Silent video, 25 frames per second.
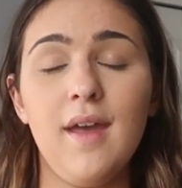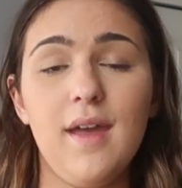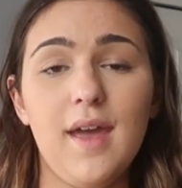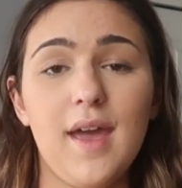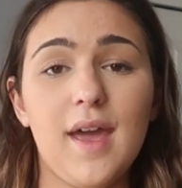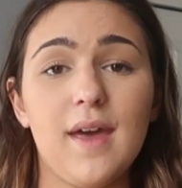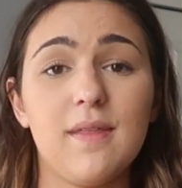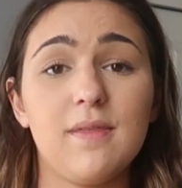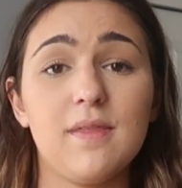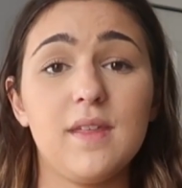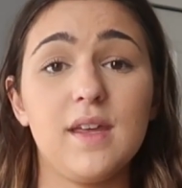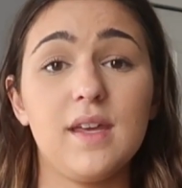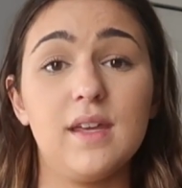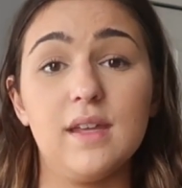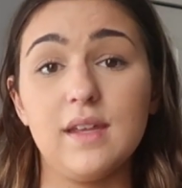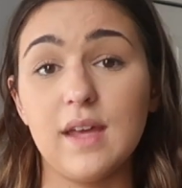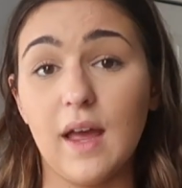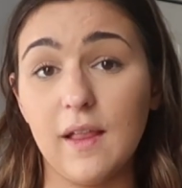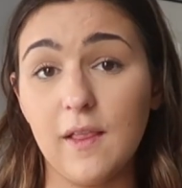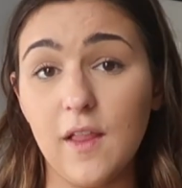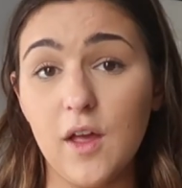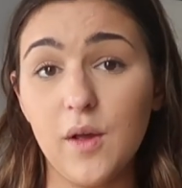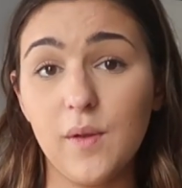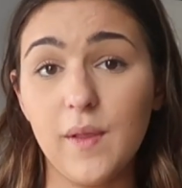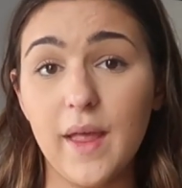And the
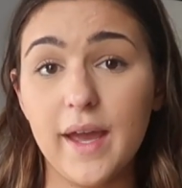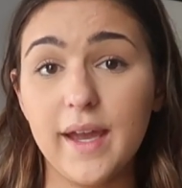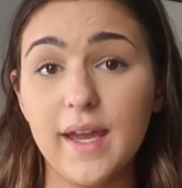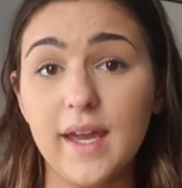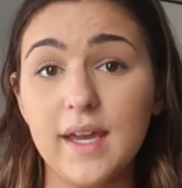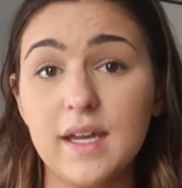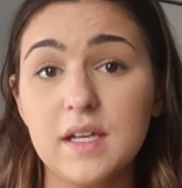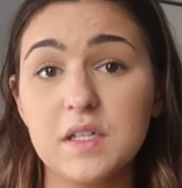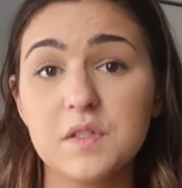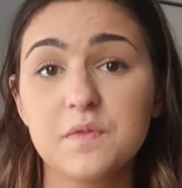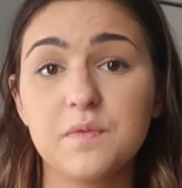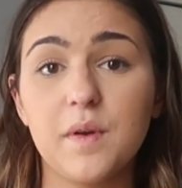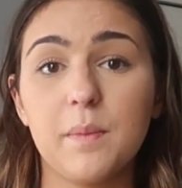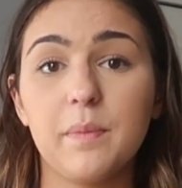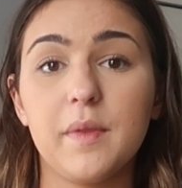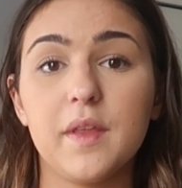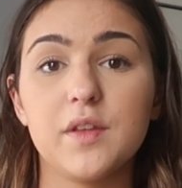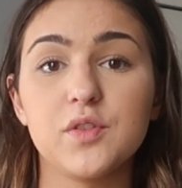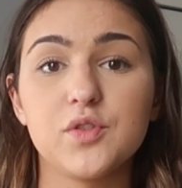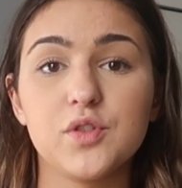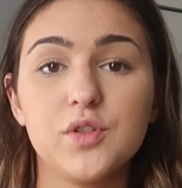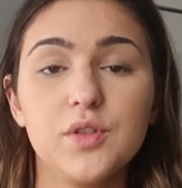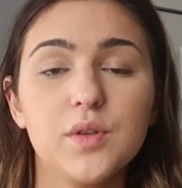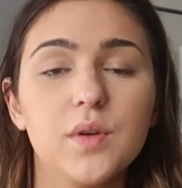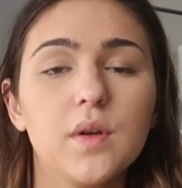yellow leggings from
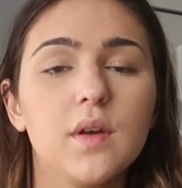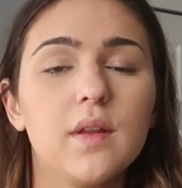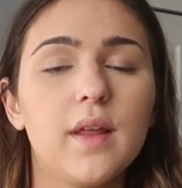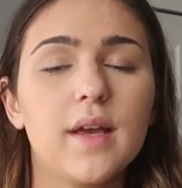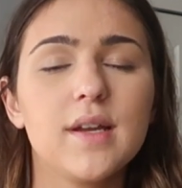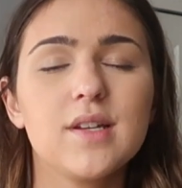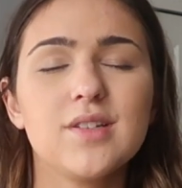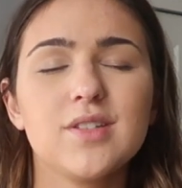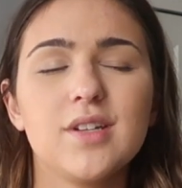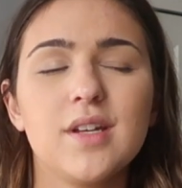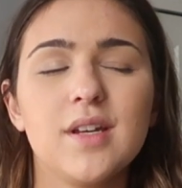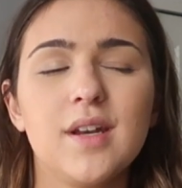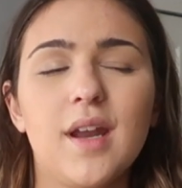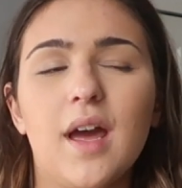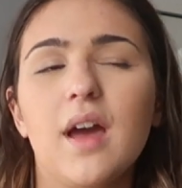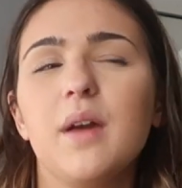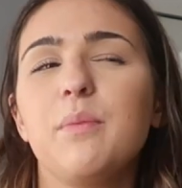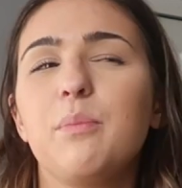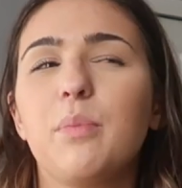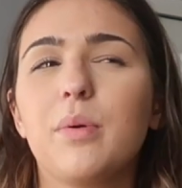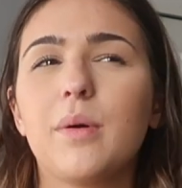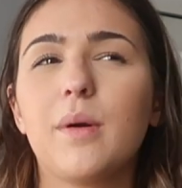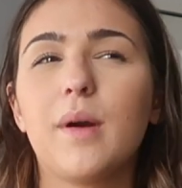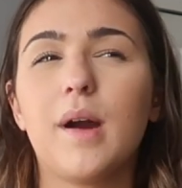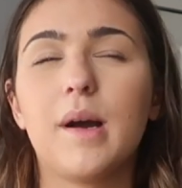this new collection, I
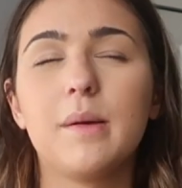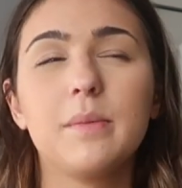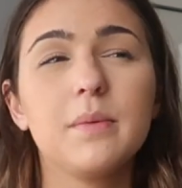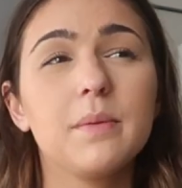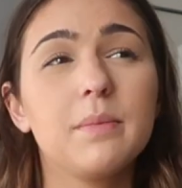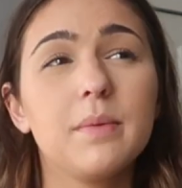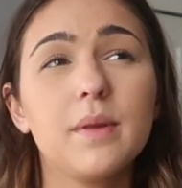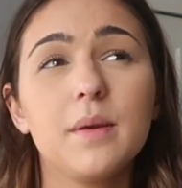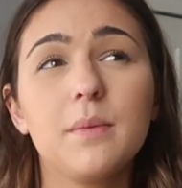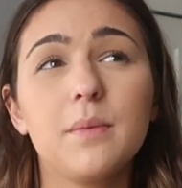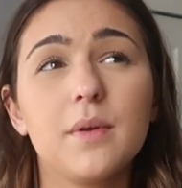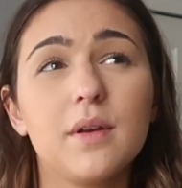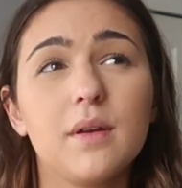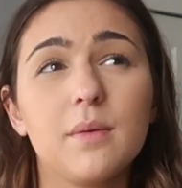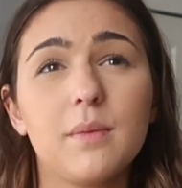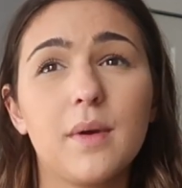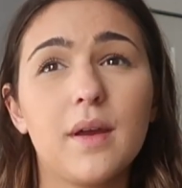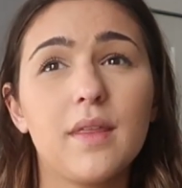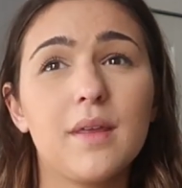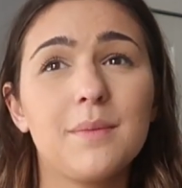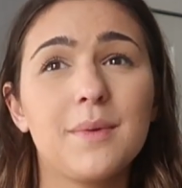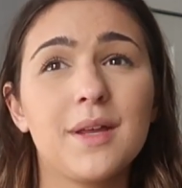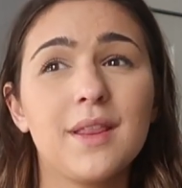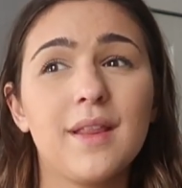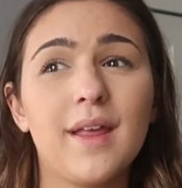probably wouldn't wear
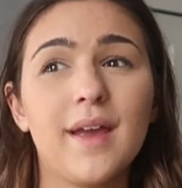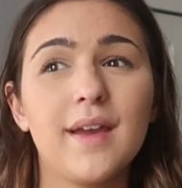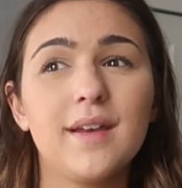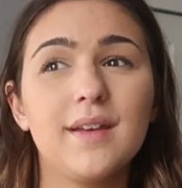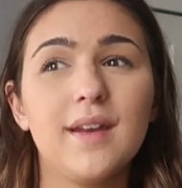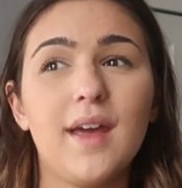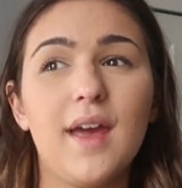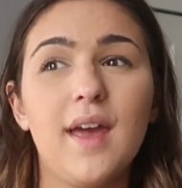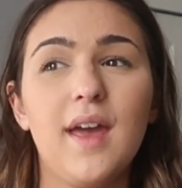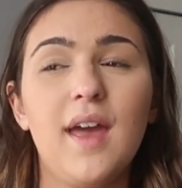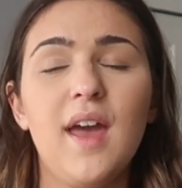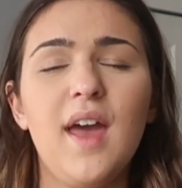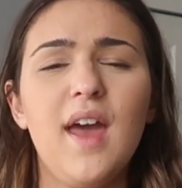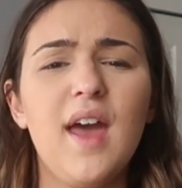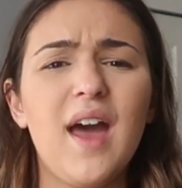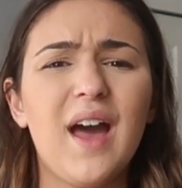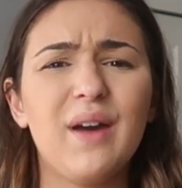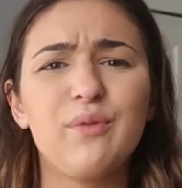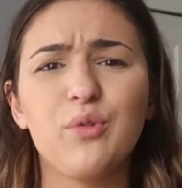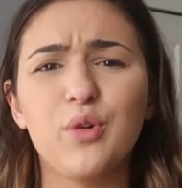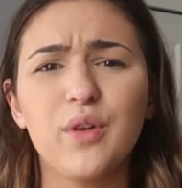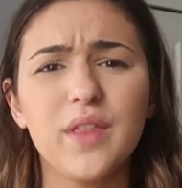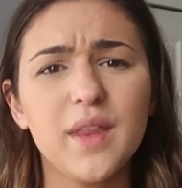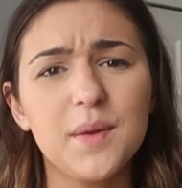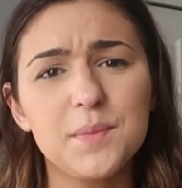them on leg day. I've
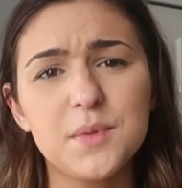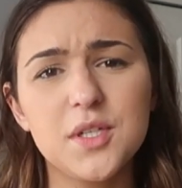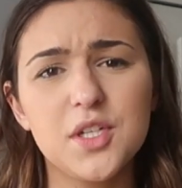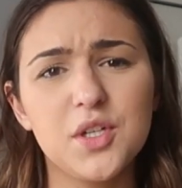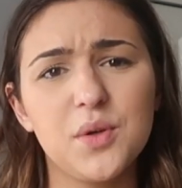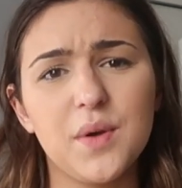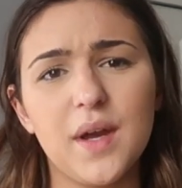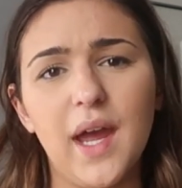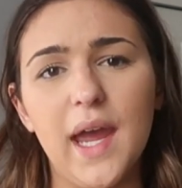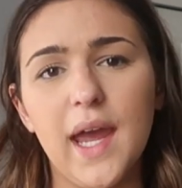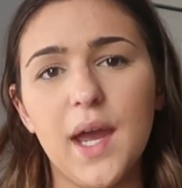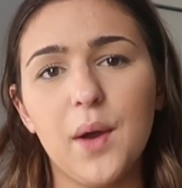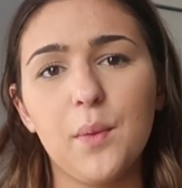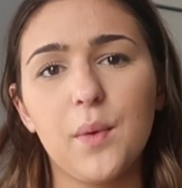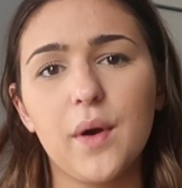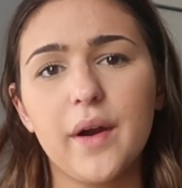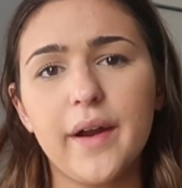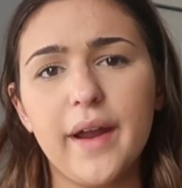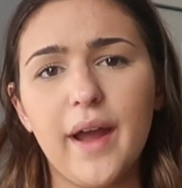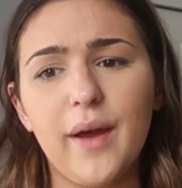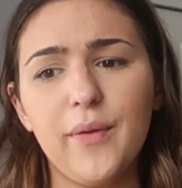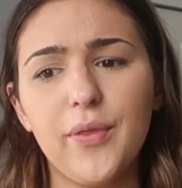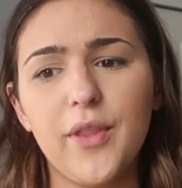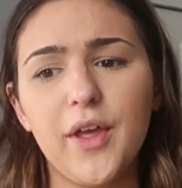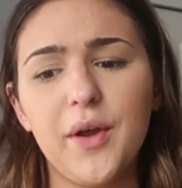worn them to do a HIIT
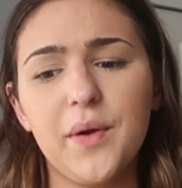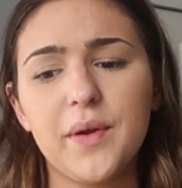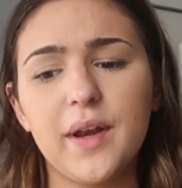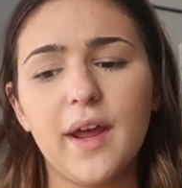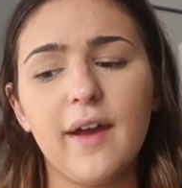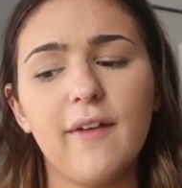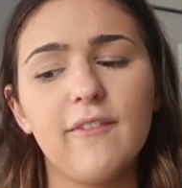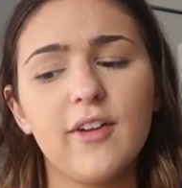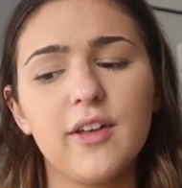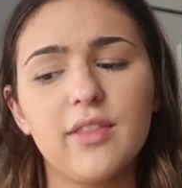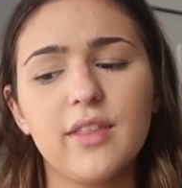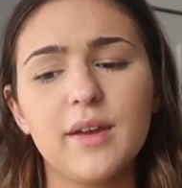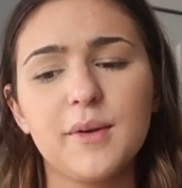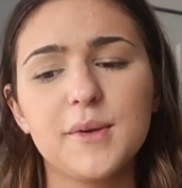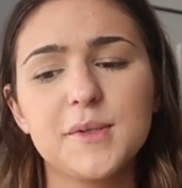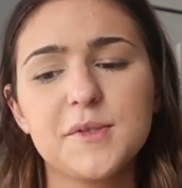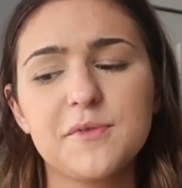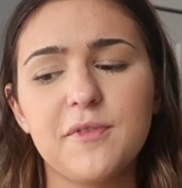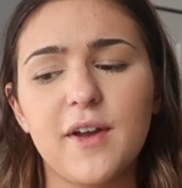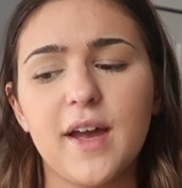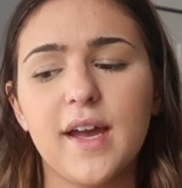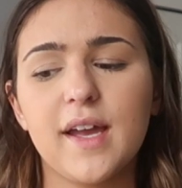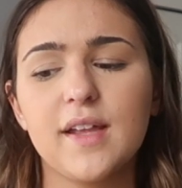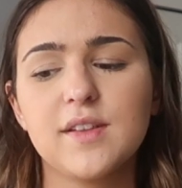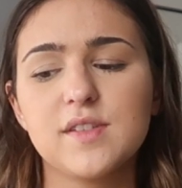workout though, and everything was
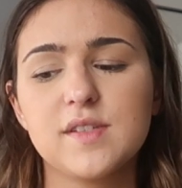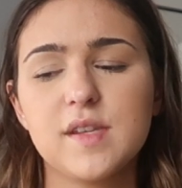fine.